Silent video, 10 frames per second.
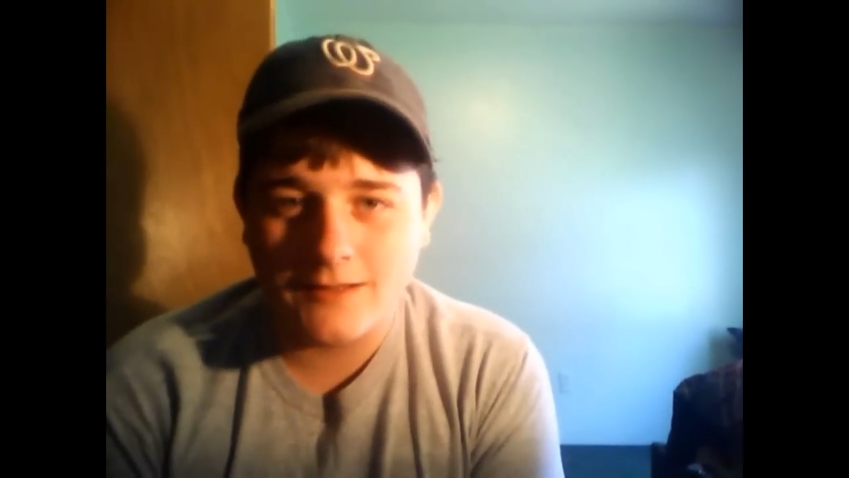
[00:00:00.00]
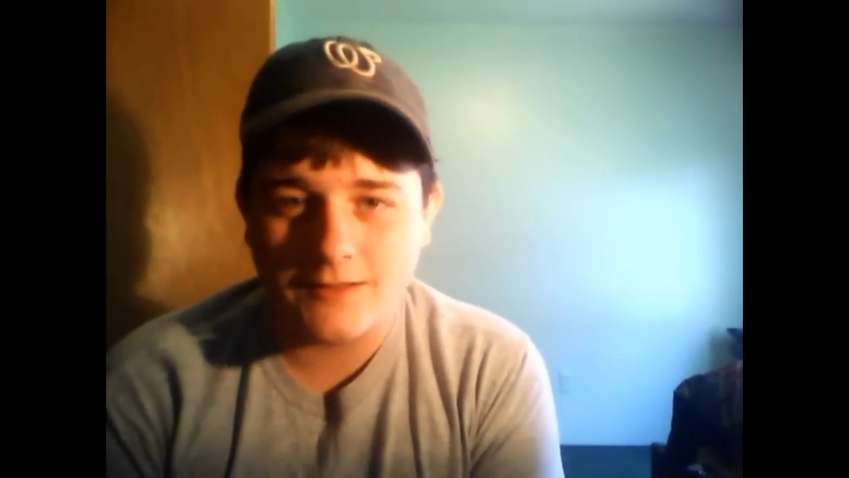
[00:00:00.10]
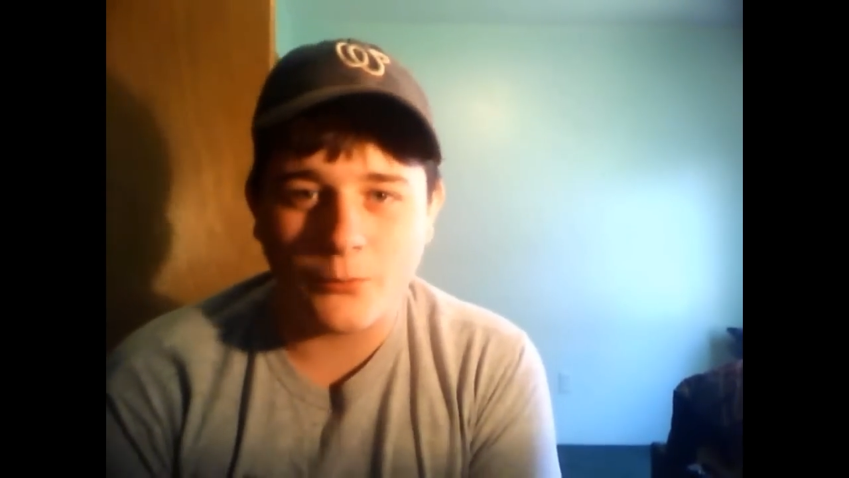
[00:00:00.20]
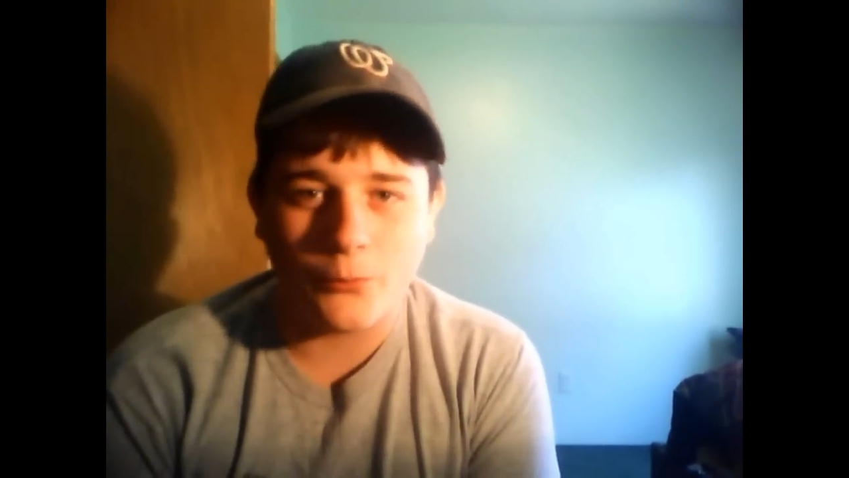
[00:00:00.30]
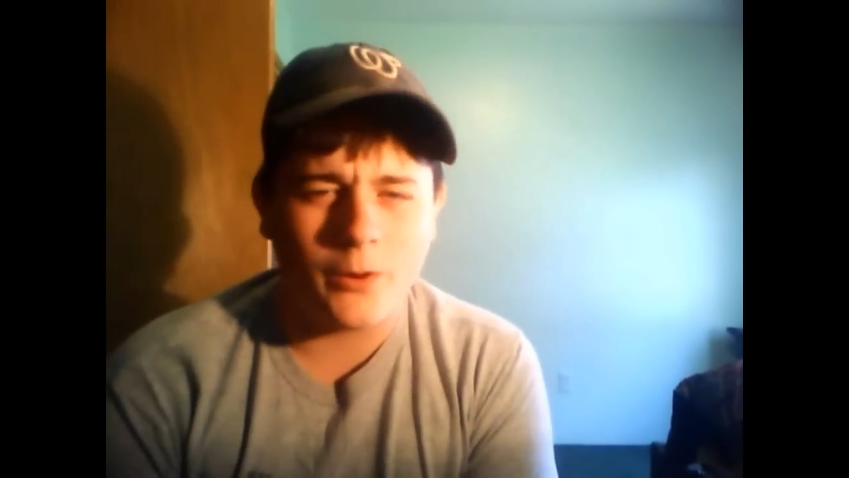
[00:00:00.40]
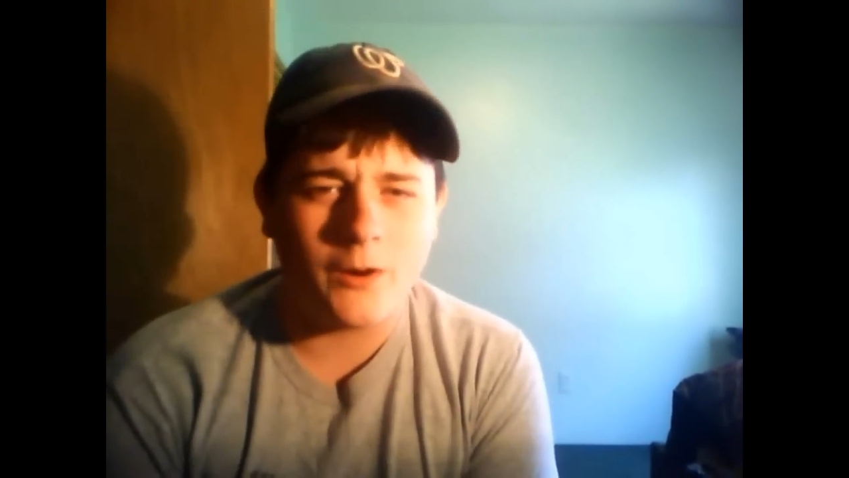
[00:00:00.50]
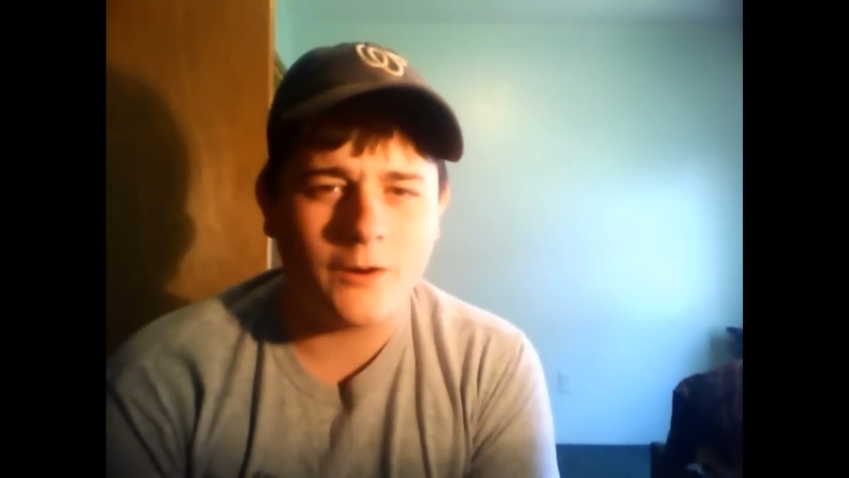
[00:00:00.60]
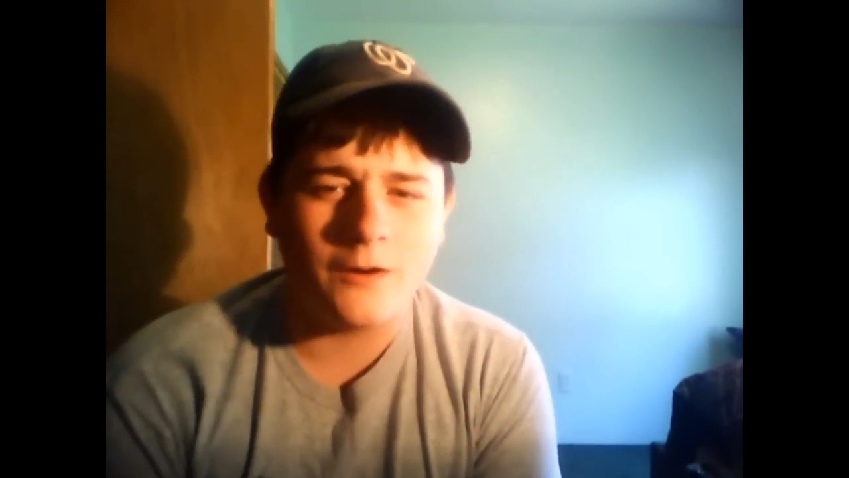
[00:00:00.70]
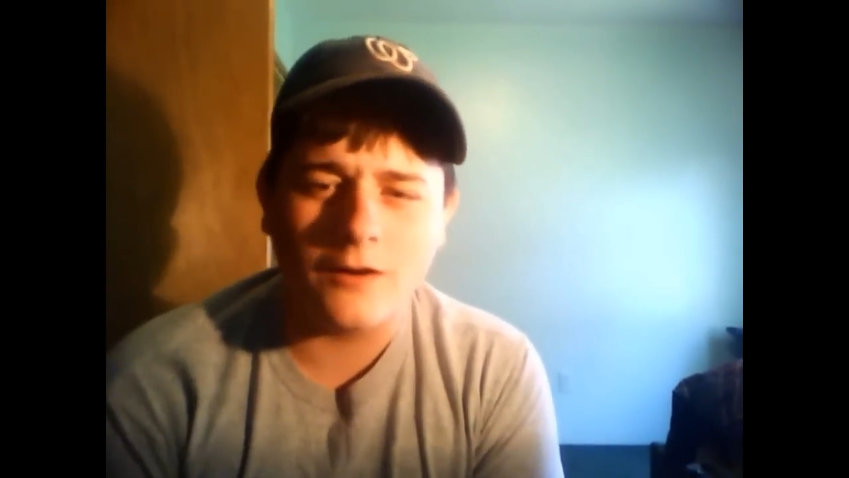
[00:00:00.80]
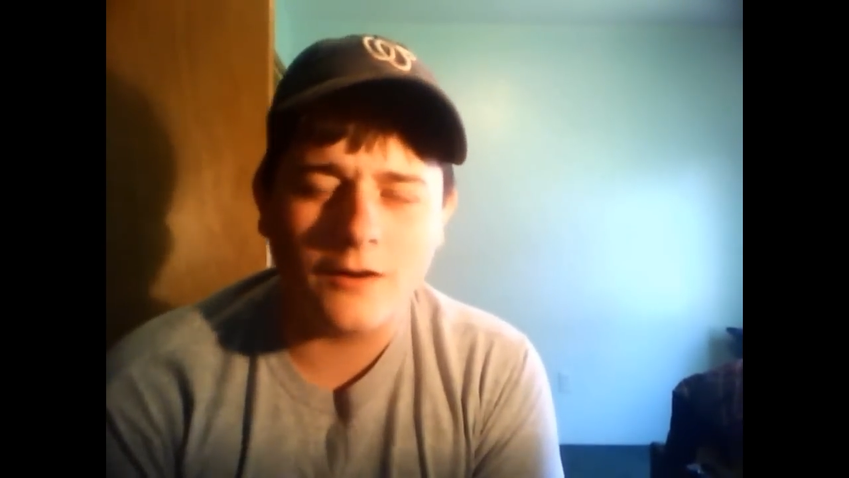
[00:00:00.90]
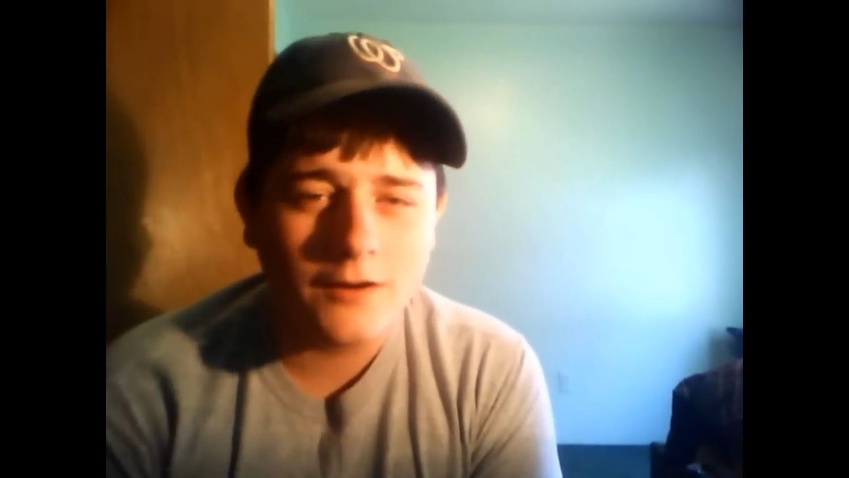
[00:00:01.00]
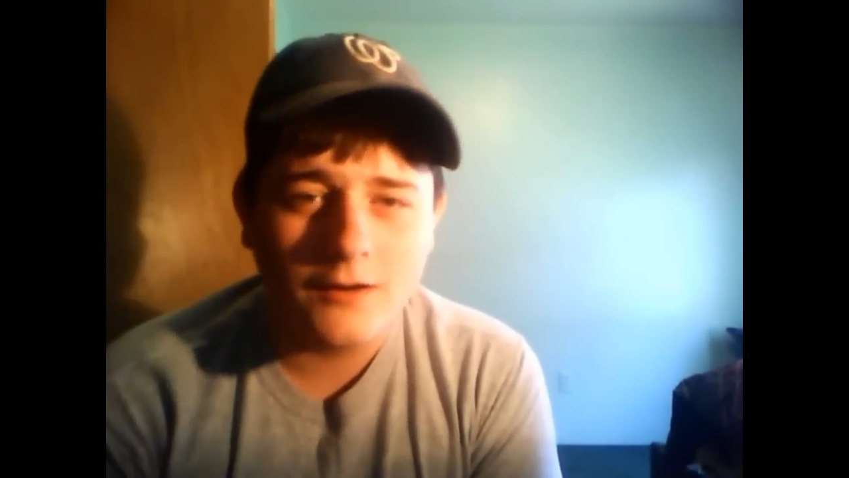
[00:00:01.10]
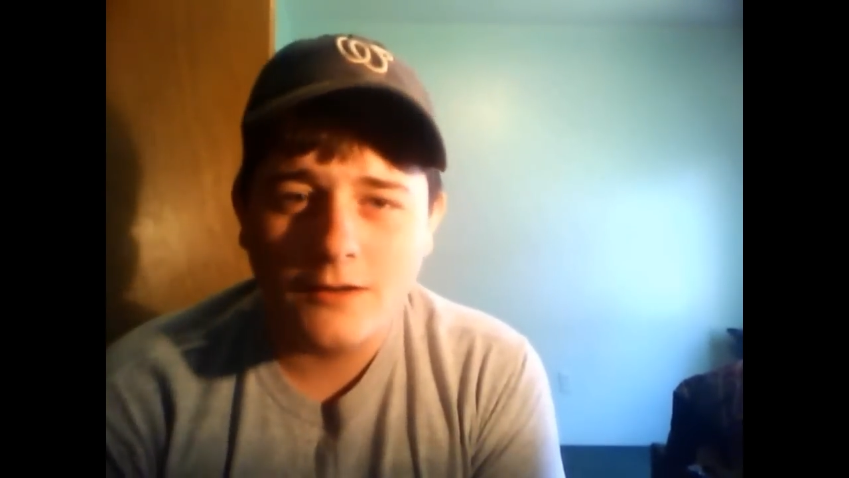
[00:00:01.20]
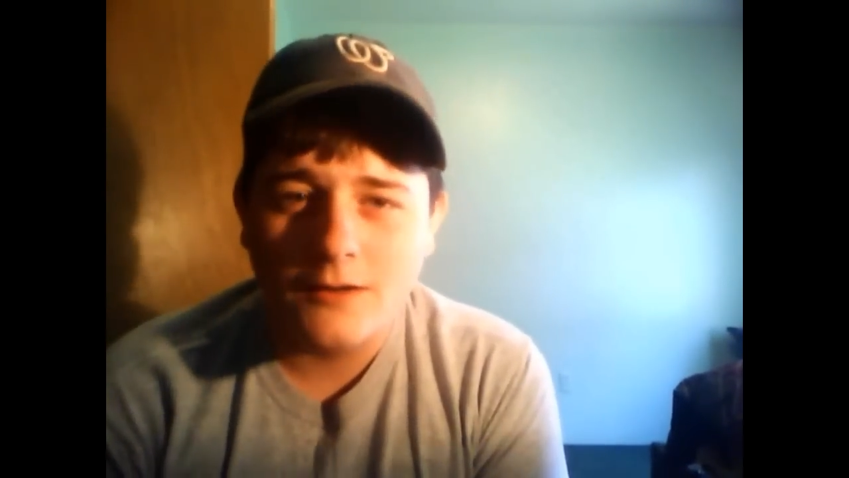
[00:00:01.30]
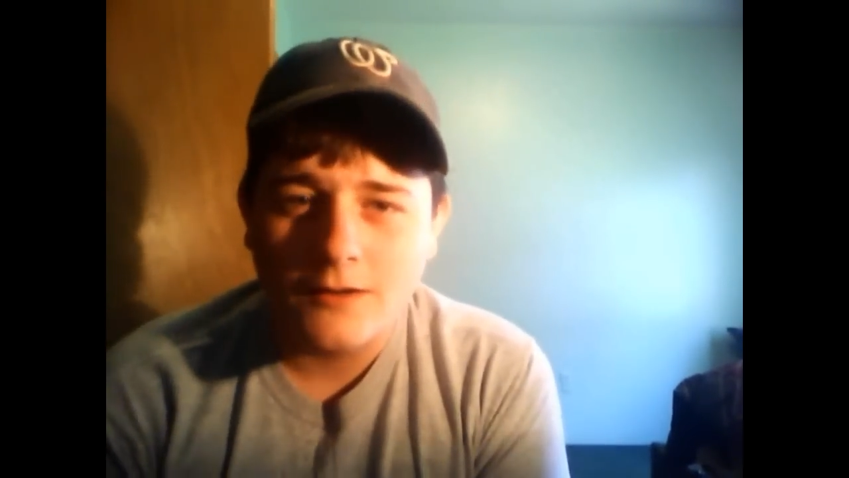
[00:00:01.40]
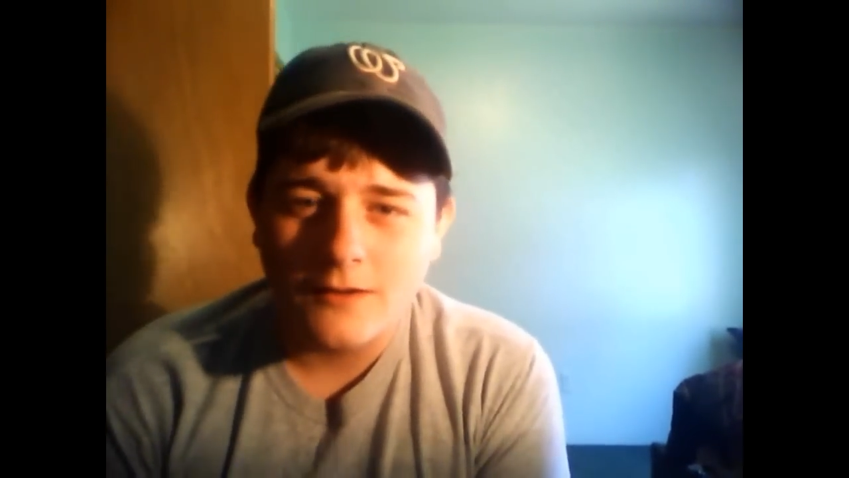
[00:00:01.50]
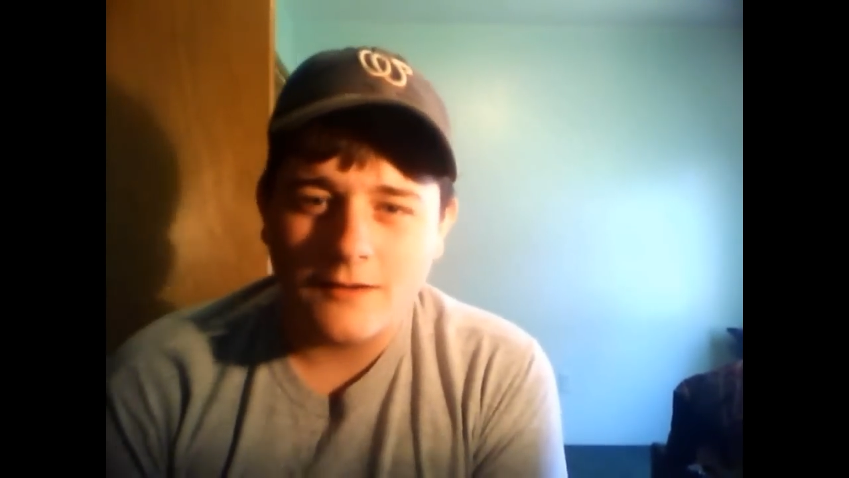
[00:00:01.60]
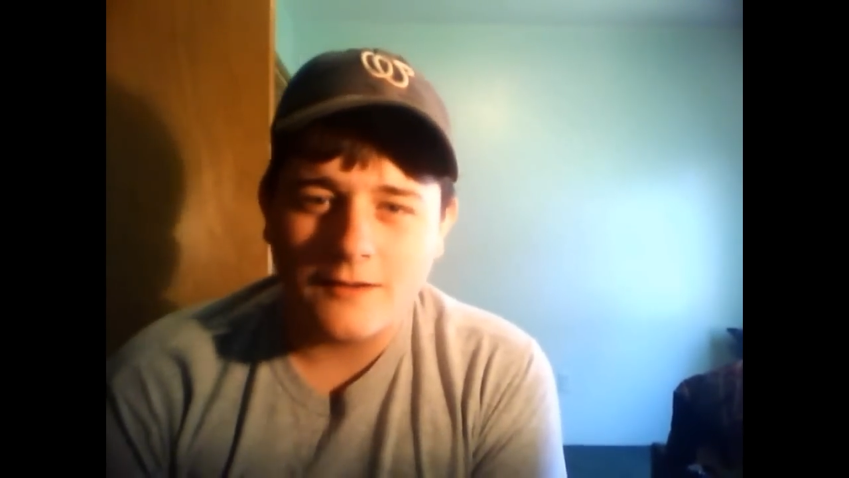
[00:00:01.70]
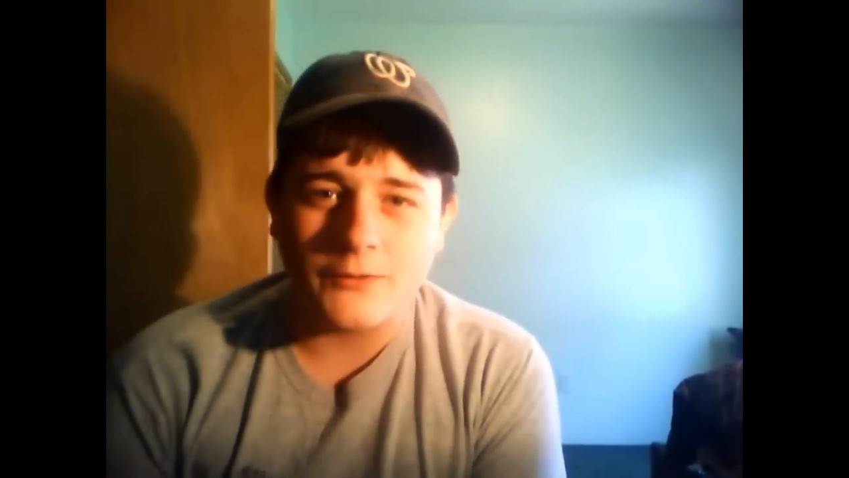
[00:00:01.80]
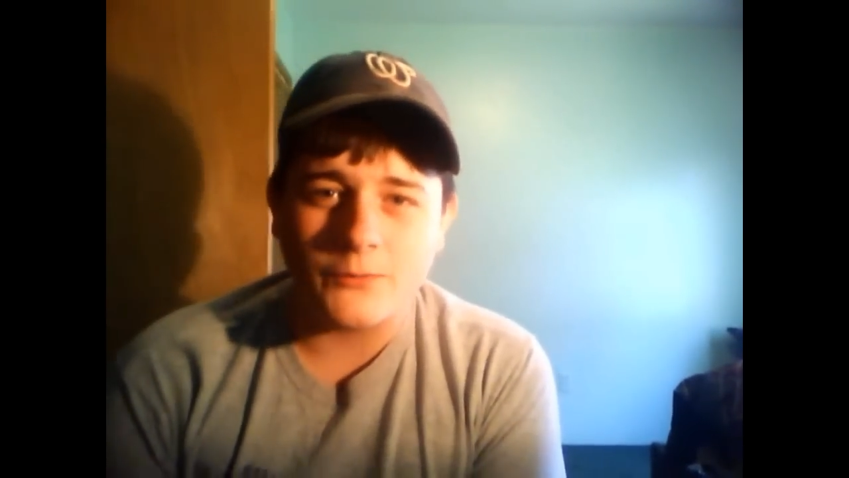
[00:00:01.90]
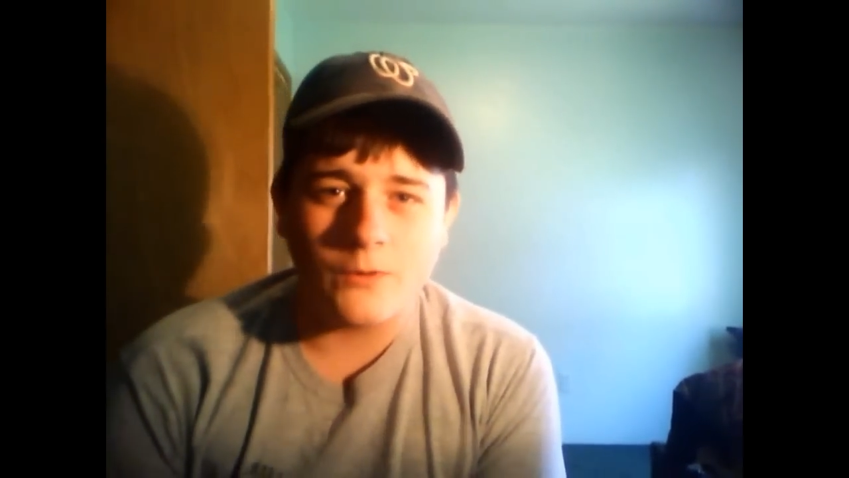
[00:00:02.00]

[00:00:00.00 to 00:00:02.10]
it's wrong. It is